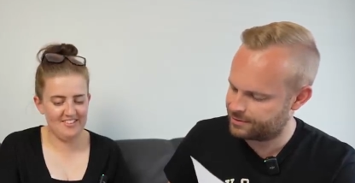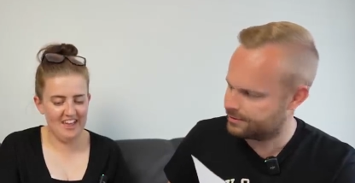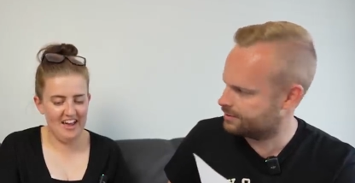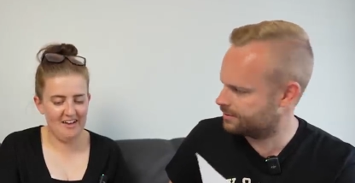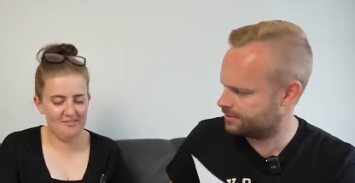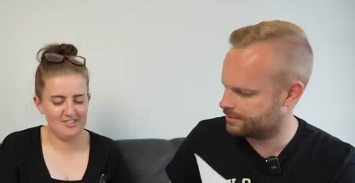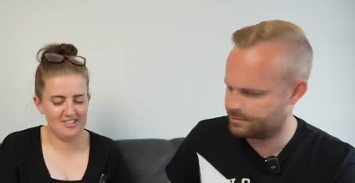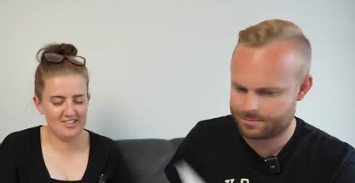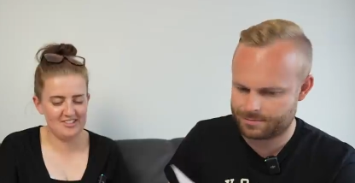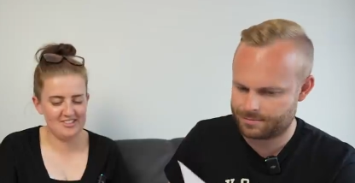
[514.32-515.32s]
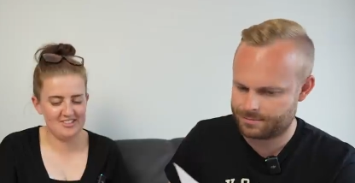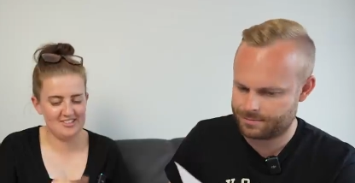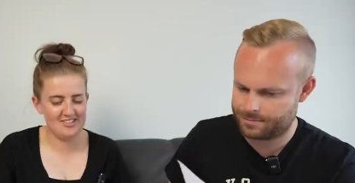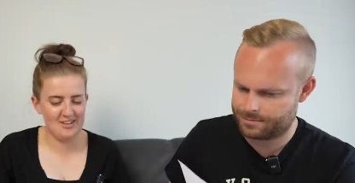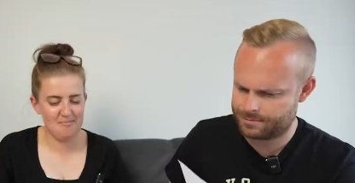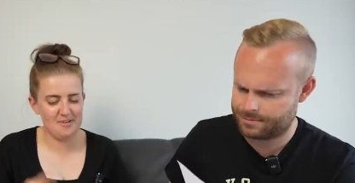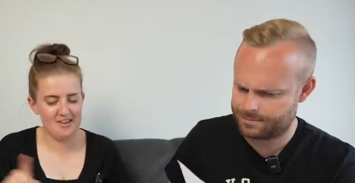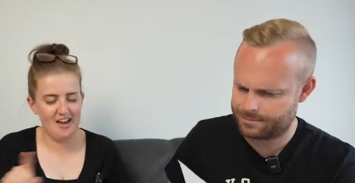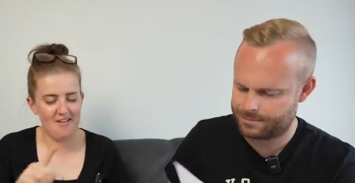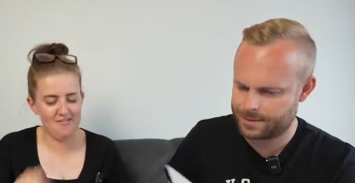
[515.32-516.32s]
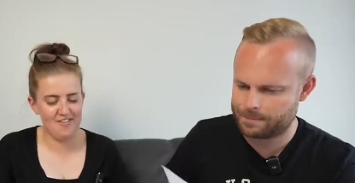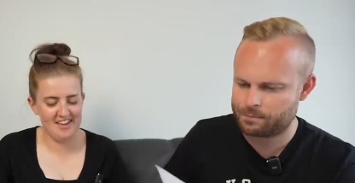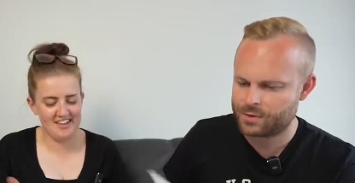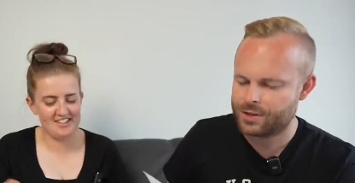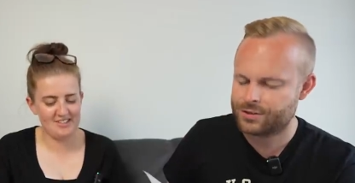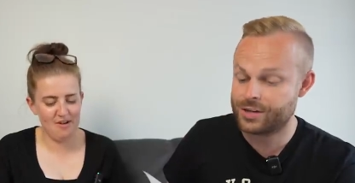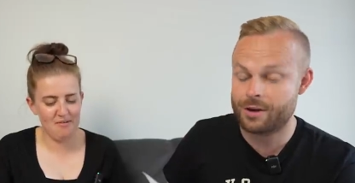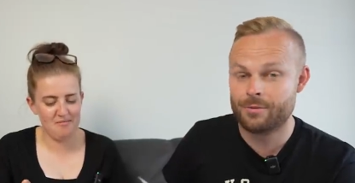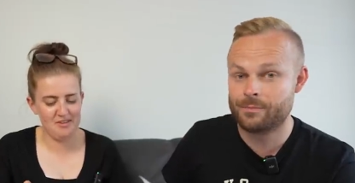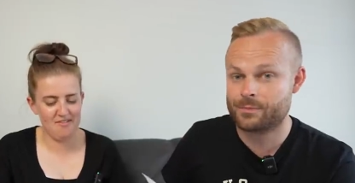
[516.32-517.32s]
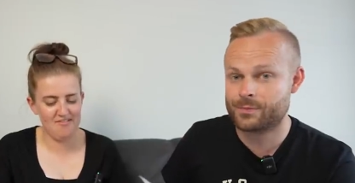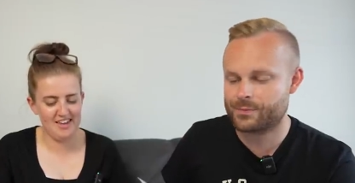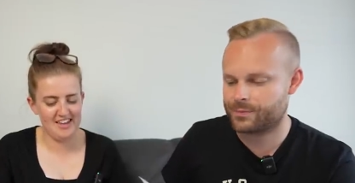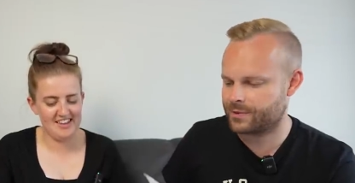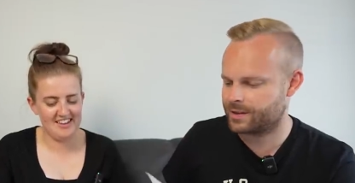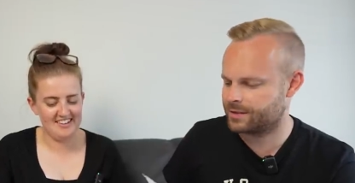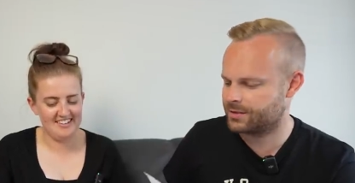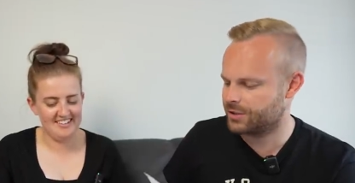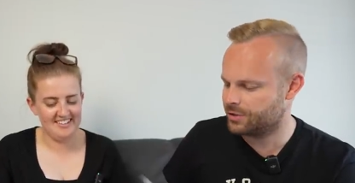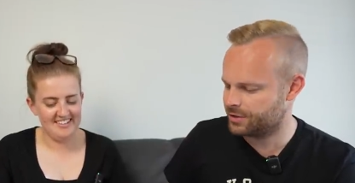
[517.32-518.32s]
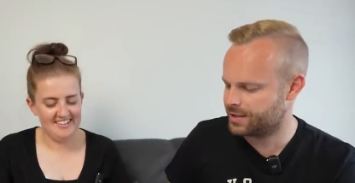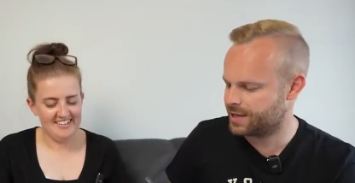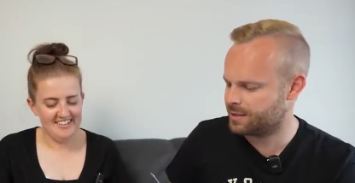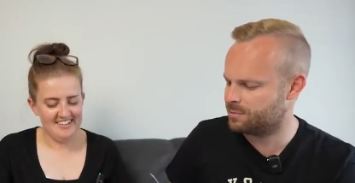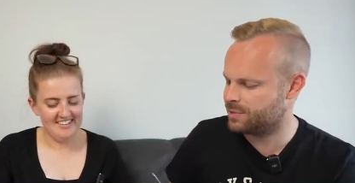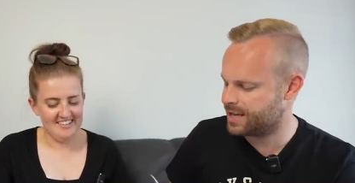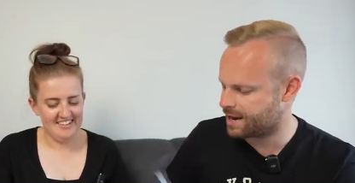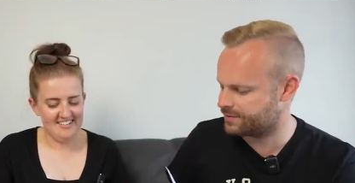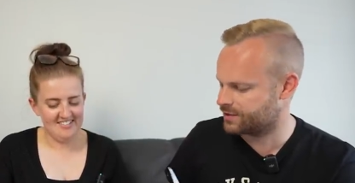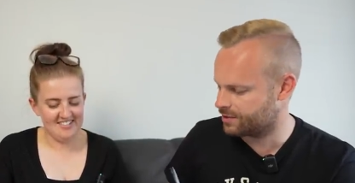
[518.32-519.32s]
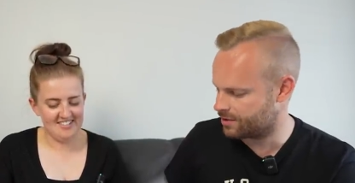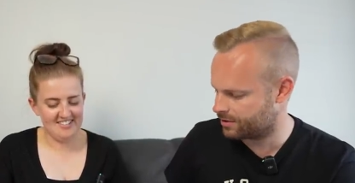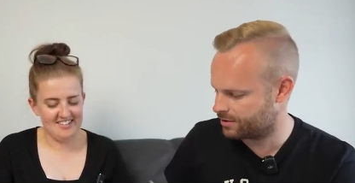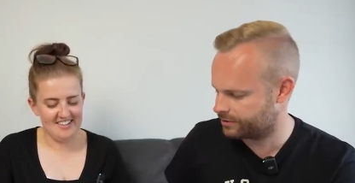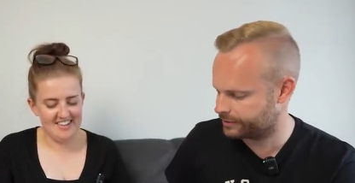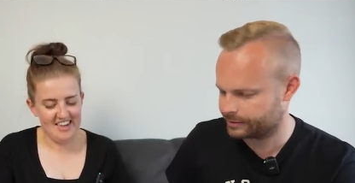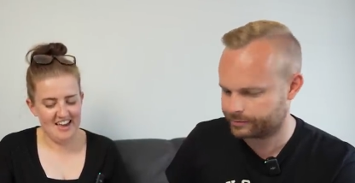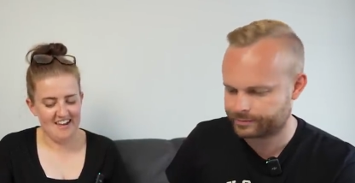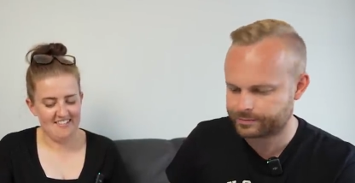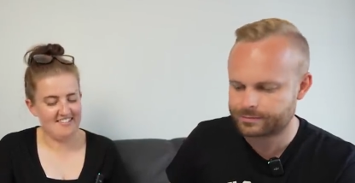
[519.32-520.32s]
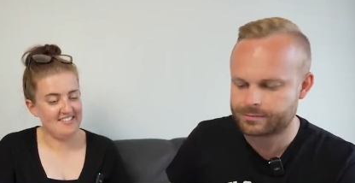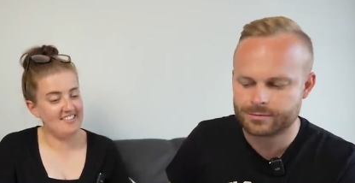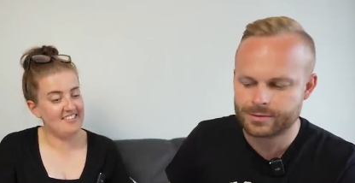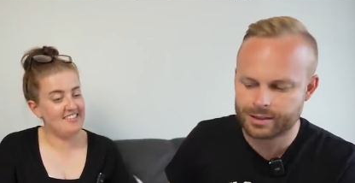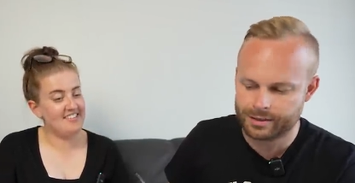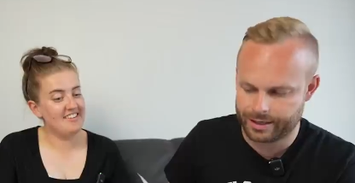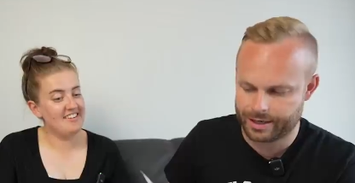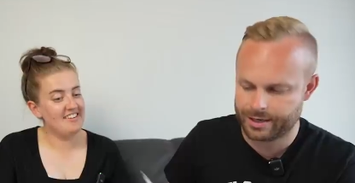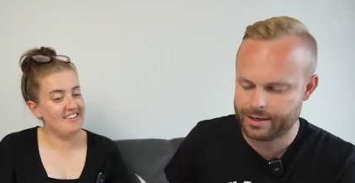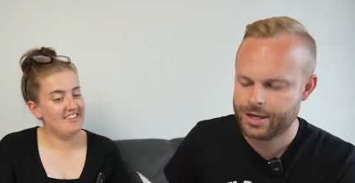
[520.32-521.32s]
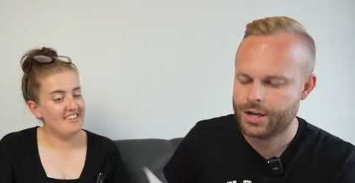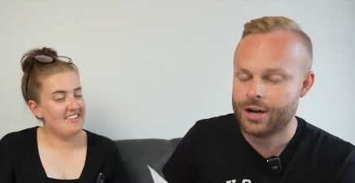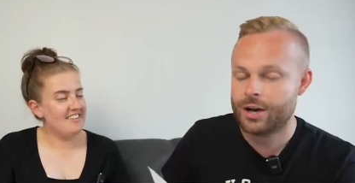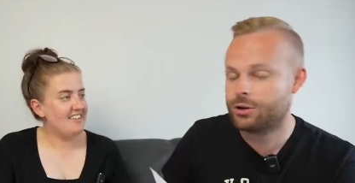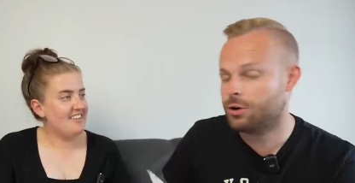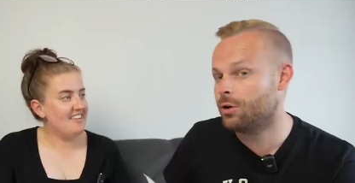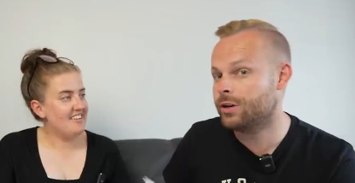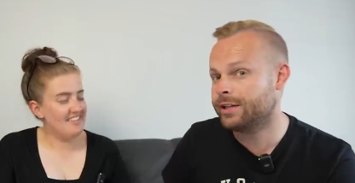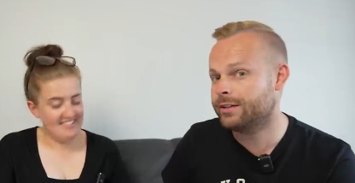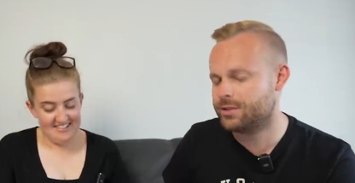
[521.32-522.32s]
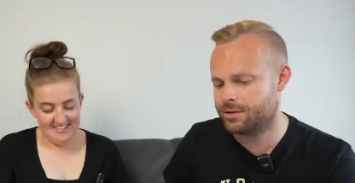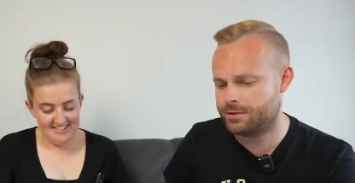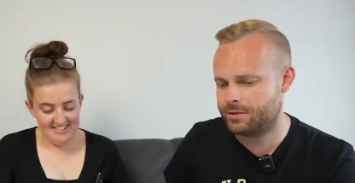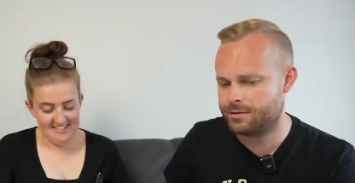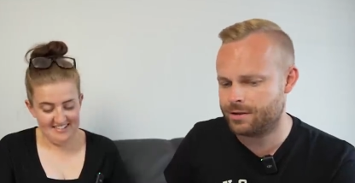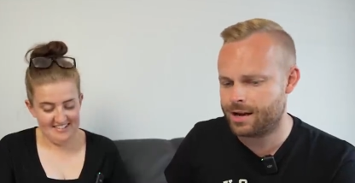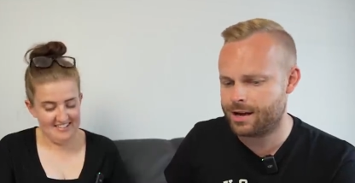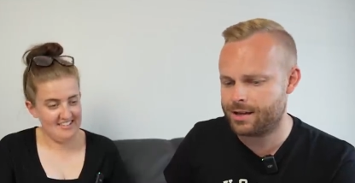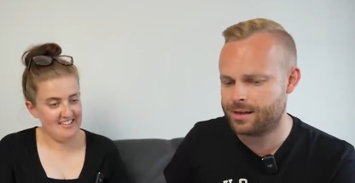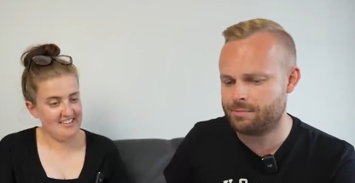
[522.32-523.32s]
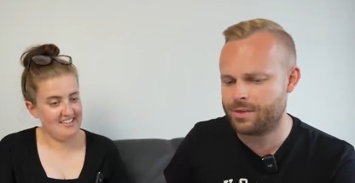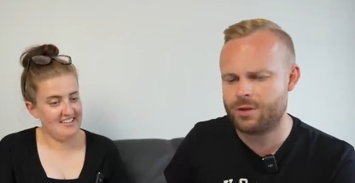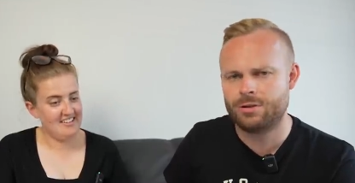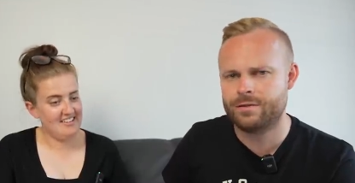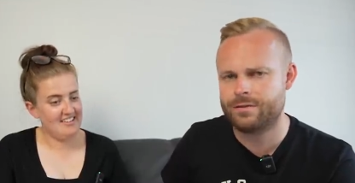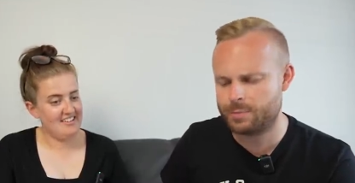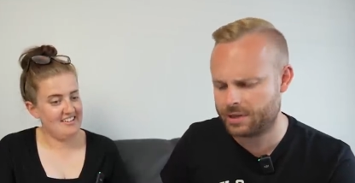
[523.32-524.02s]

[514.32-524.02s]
Speaker 1: that was a W, a V. So, so I went with a V.
Speaker 2: So you're saying Biavstok? Yeah. Okay. According to uh, the Poland for